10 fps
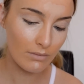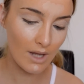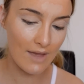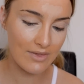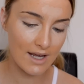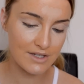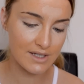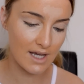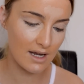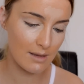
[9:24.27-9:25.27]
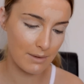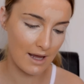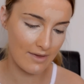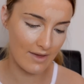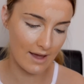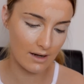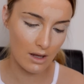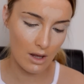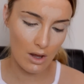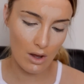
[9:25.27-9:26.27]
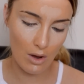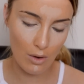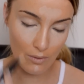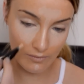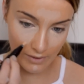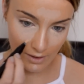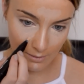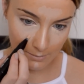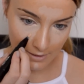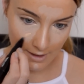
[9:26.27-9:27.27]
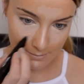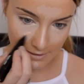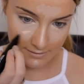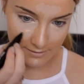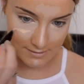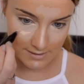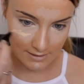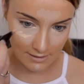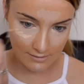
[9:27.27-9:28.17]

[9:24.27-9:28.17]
And then I just kind of apply that over where I apply the concealer.